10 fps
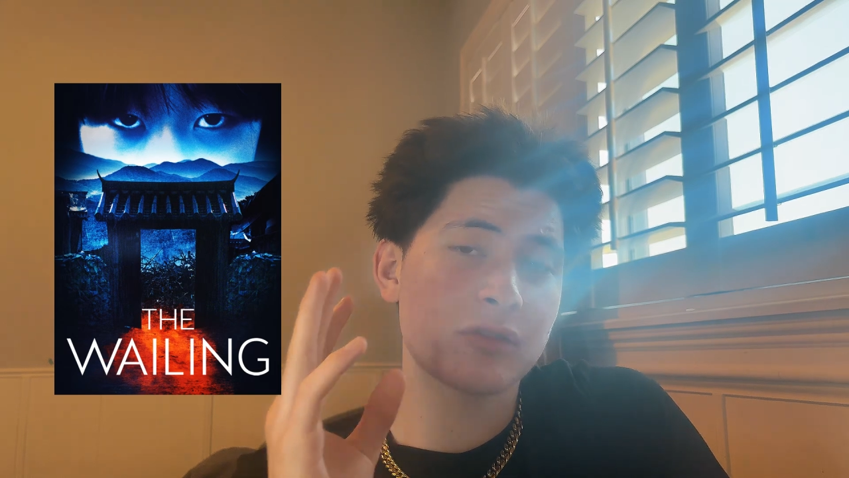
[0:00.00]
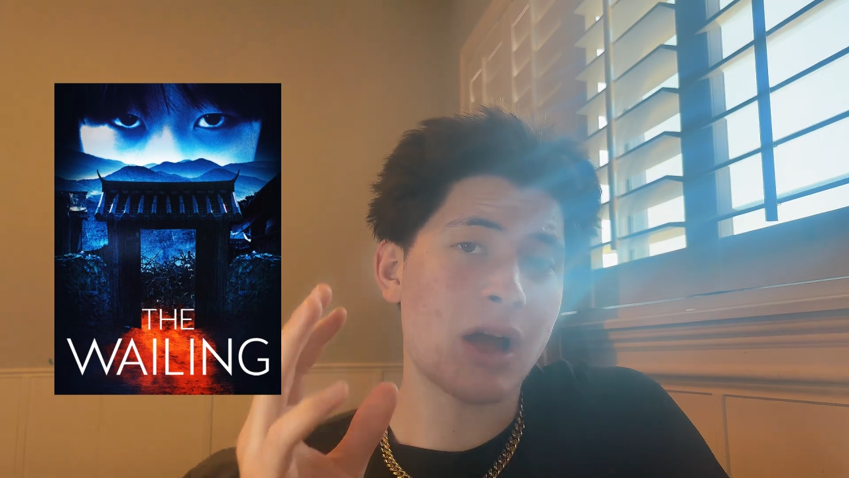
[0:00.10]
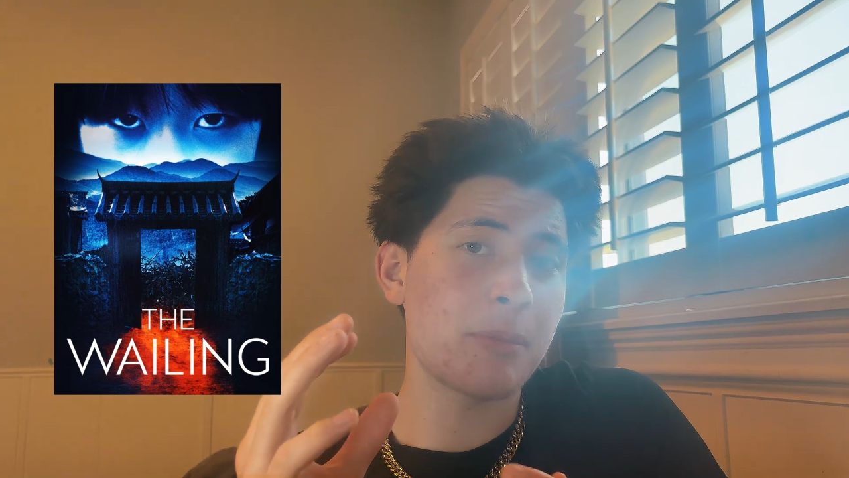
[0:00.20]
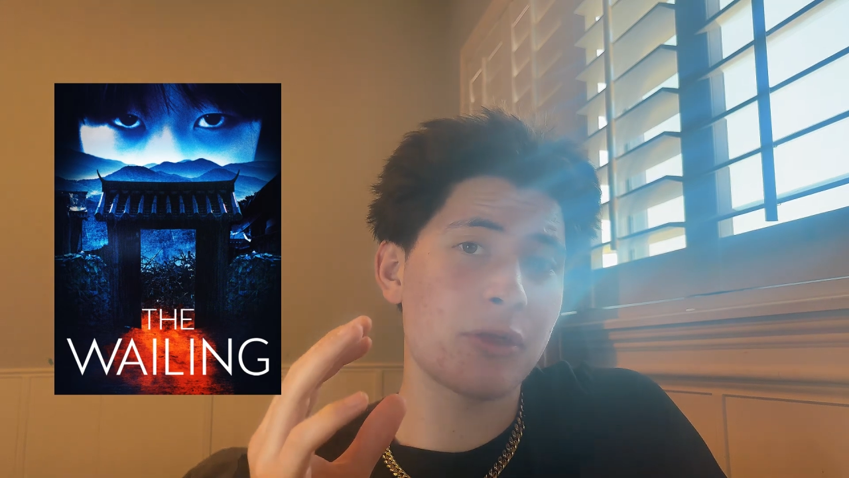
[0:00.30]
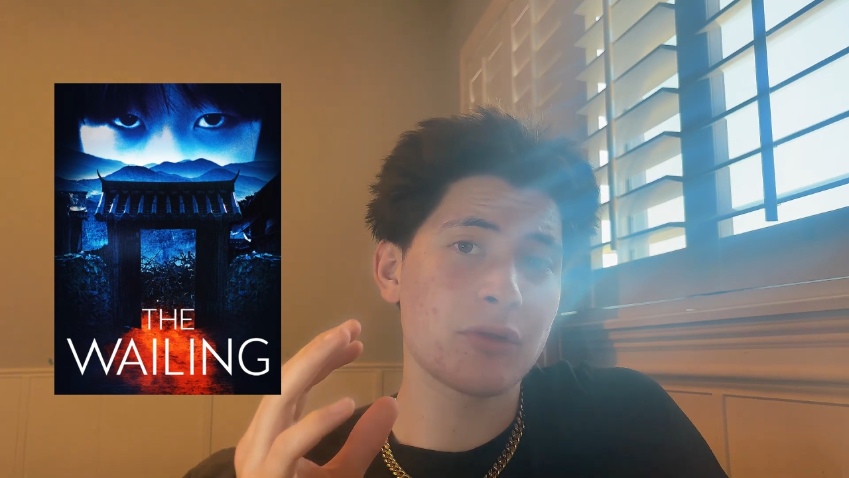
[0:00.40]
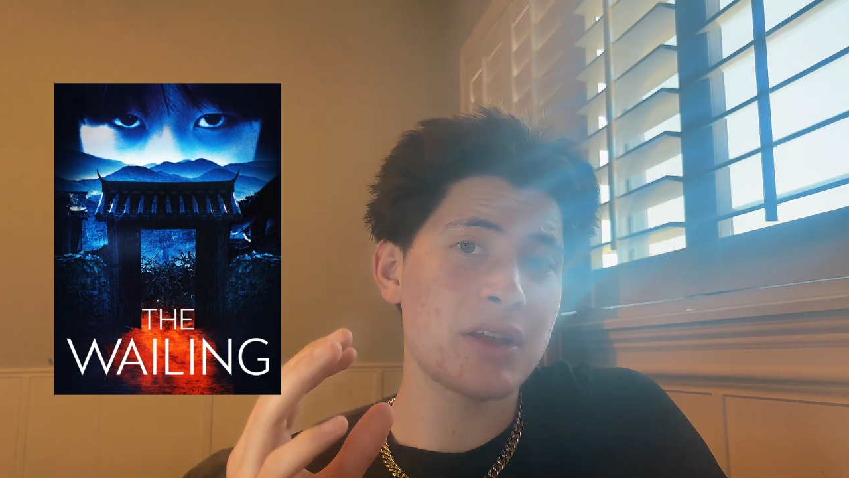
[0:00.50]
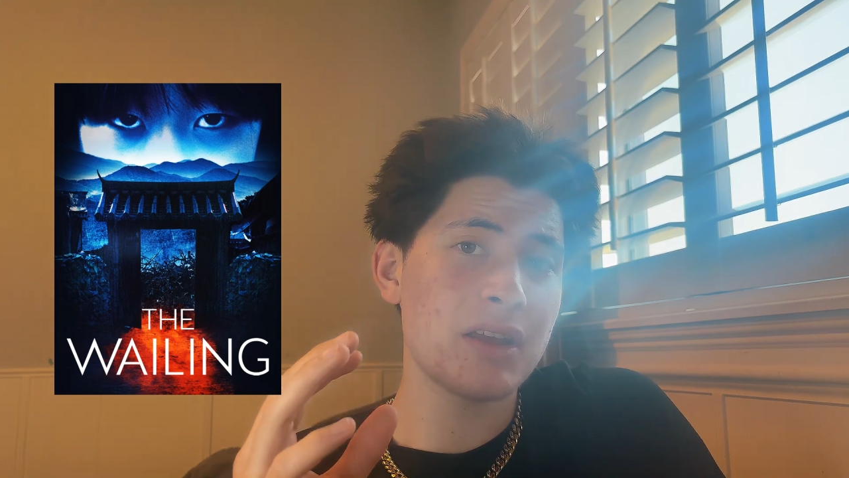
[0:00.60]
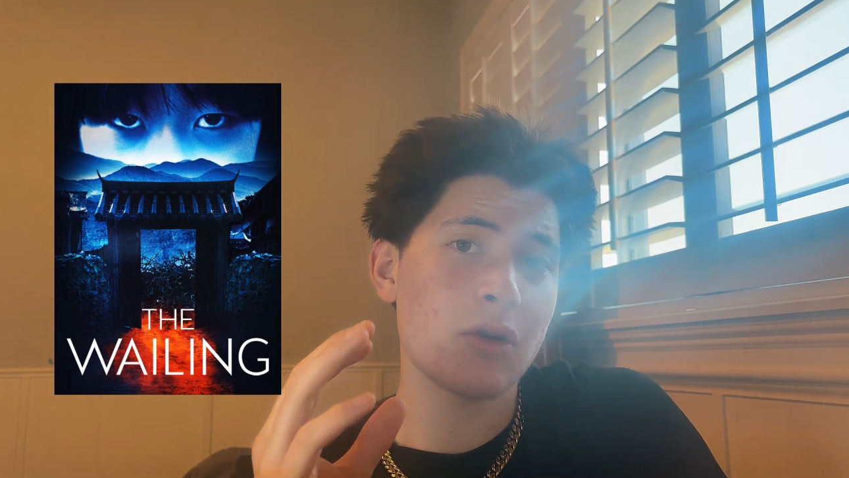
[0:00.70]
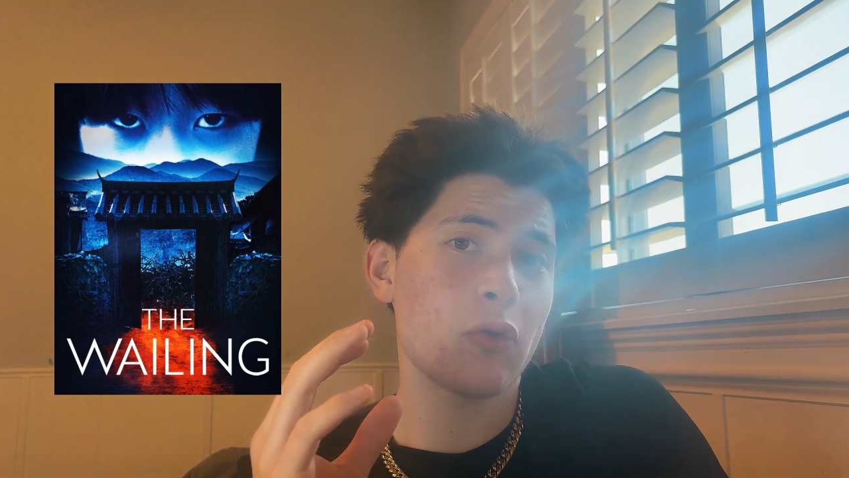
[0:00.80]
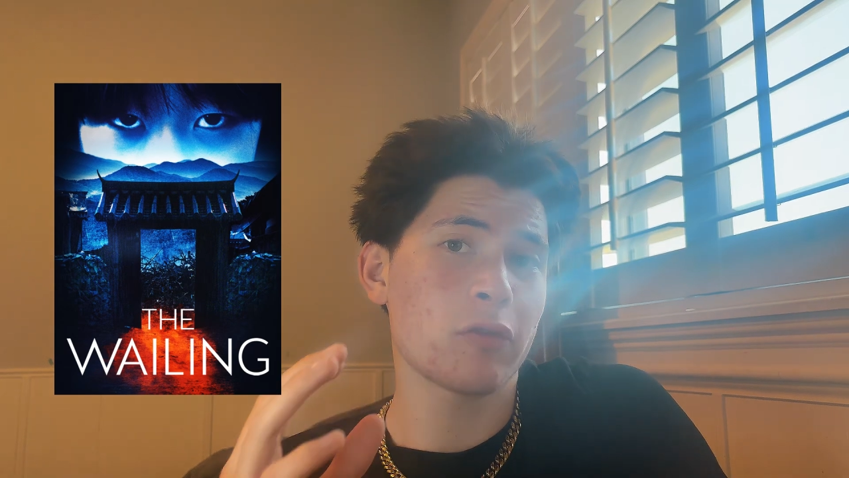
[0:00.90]
top
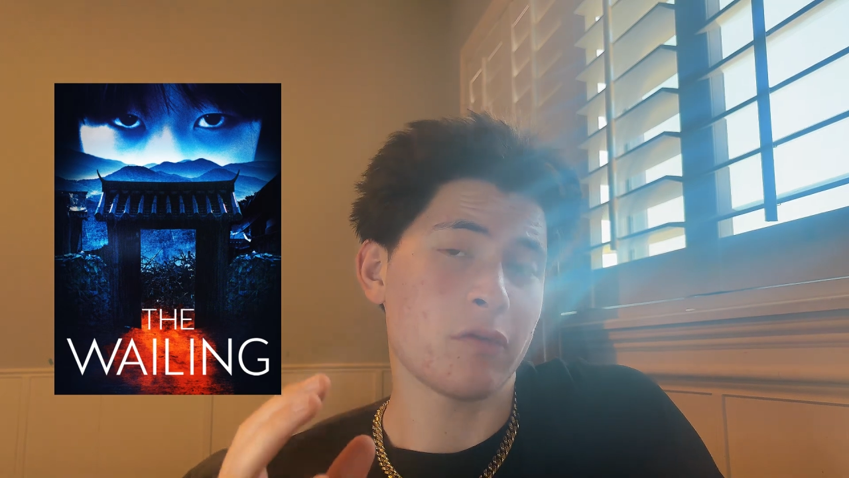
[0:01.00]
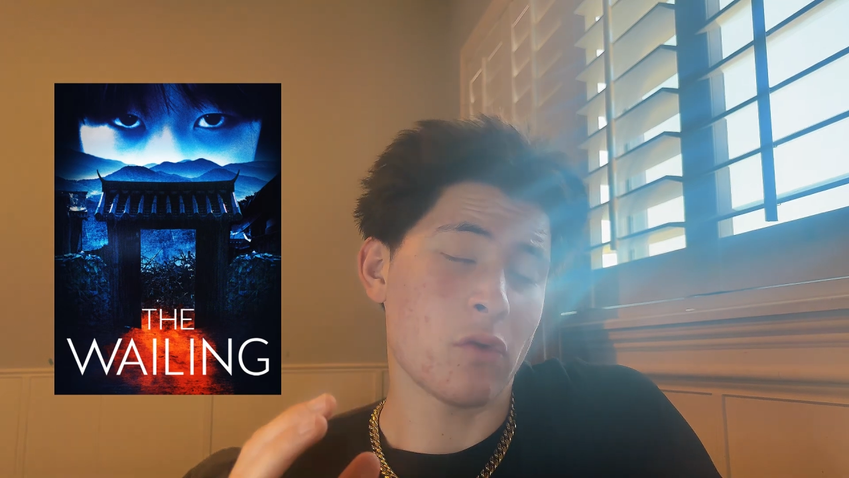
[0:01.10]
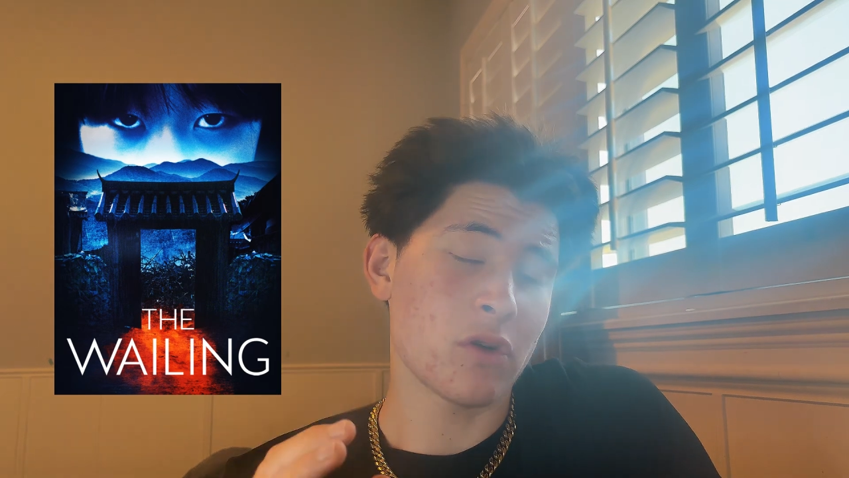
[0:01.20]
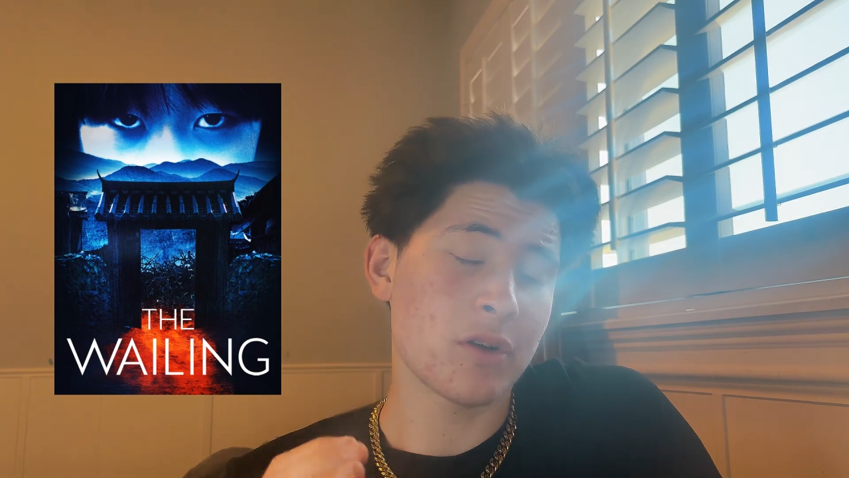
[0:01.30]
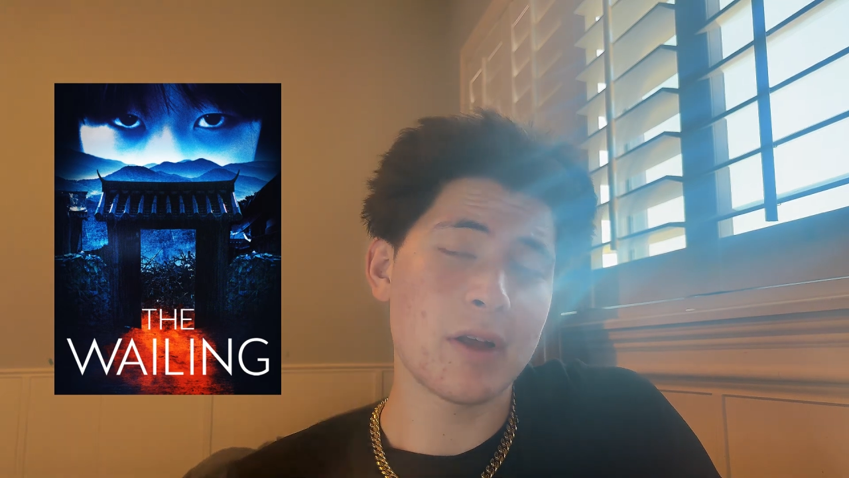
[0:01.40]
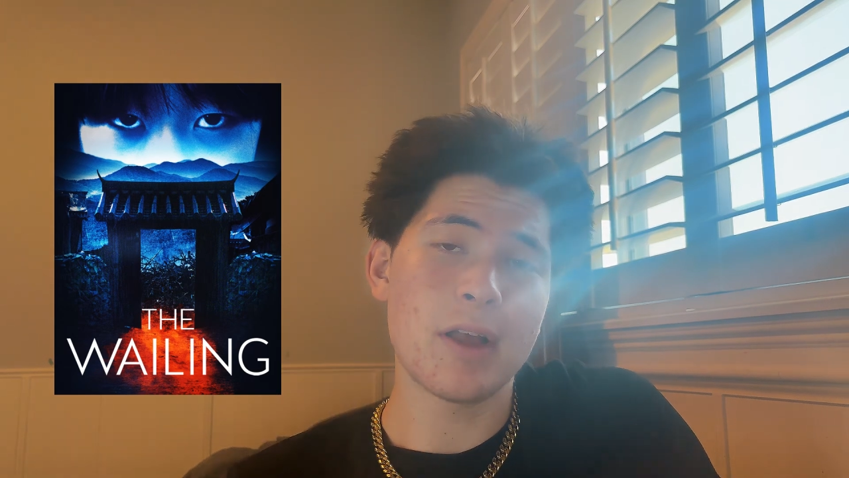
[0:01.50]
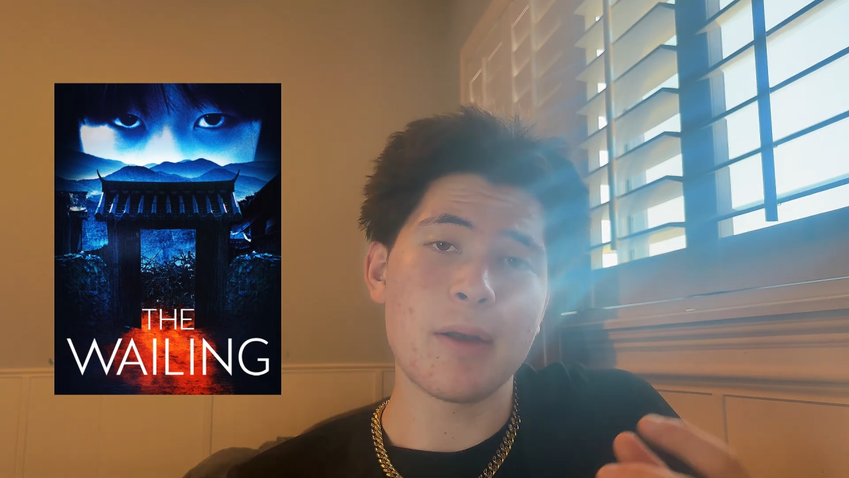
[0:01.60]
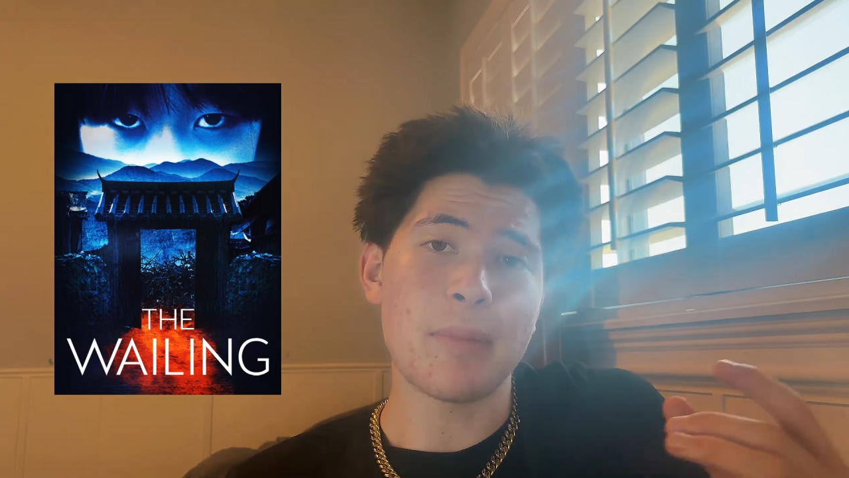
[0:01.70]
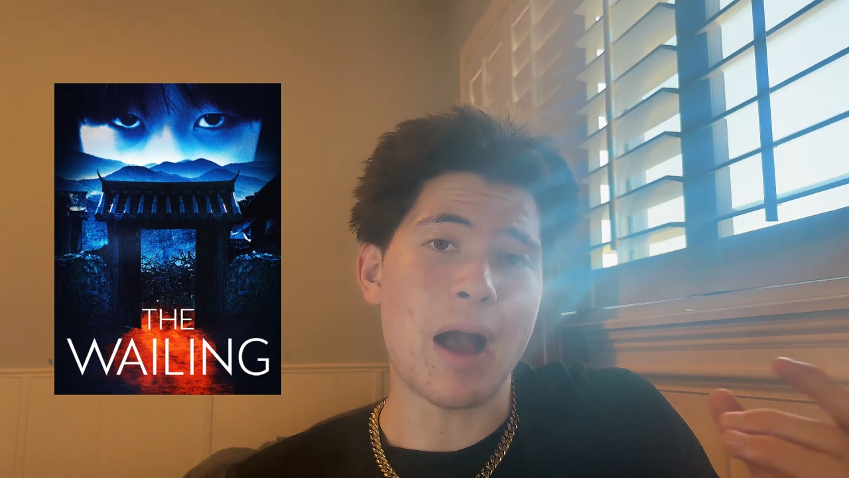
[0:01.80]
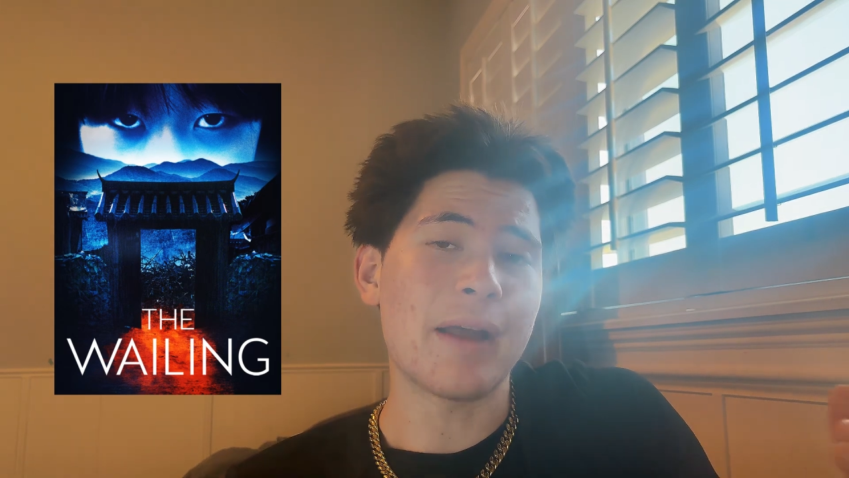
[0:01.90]
3 or 4,
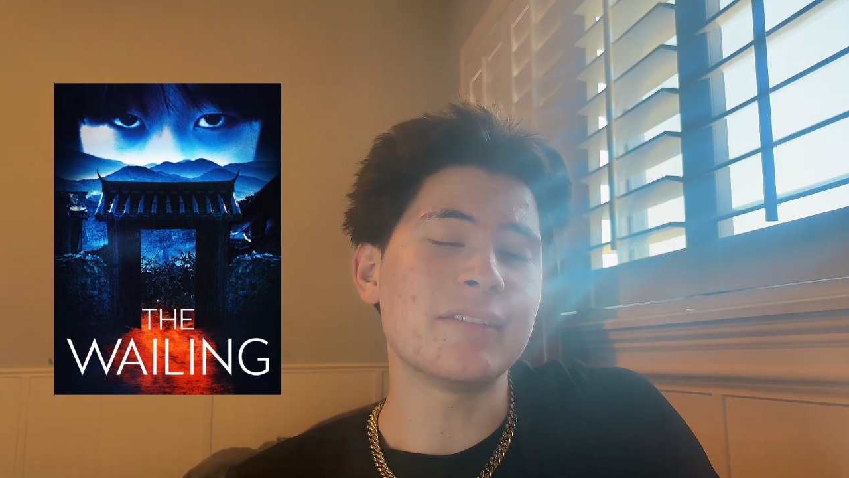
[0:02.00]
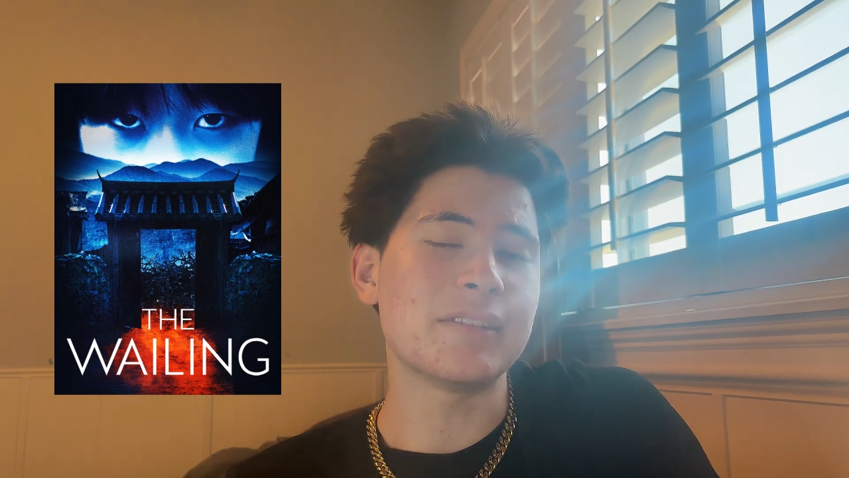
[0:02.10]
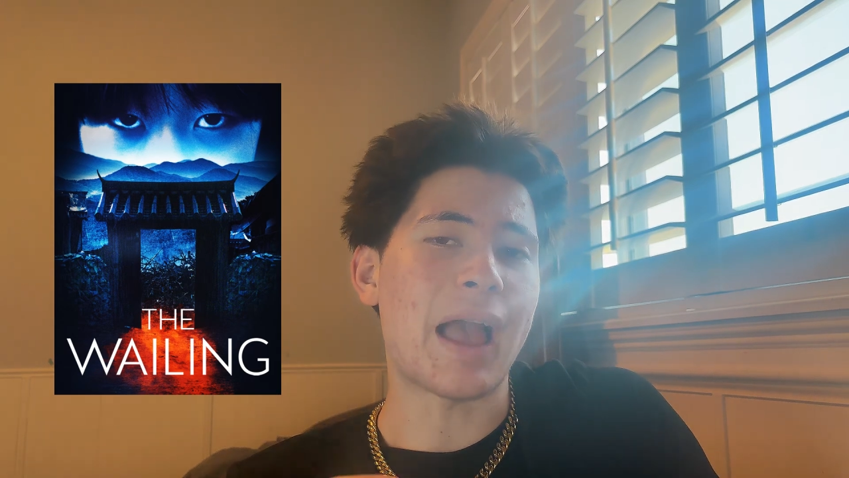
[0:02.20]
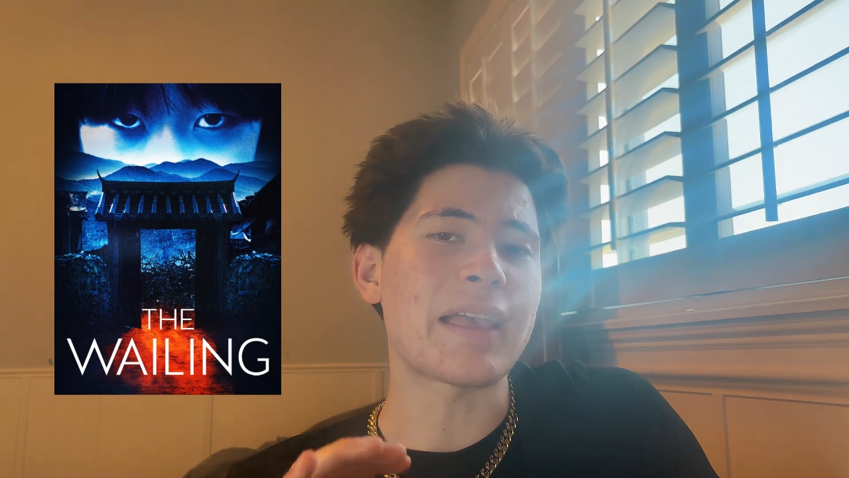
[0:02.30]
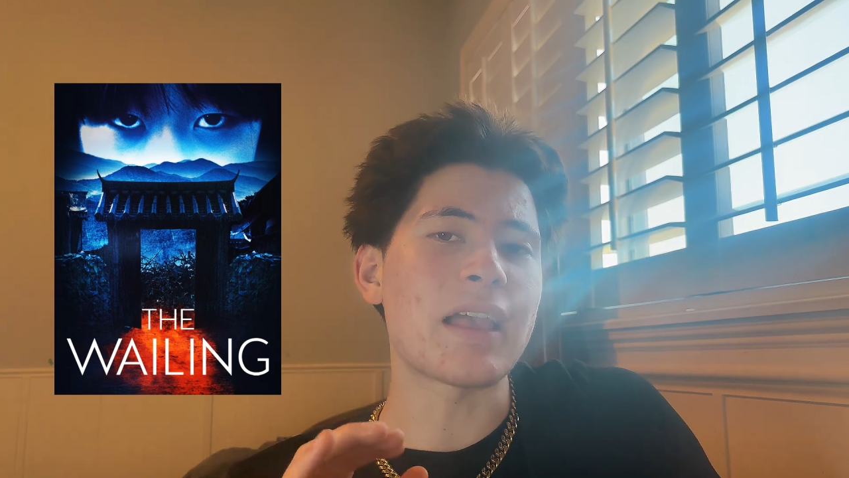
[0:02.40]
but I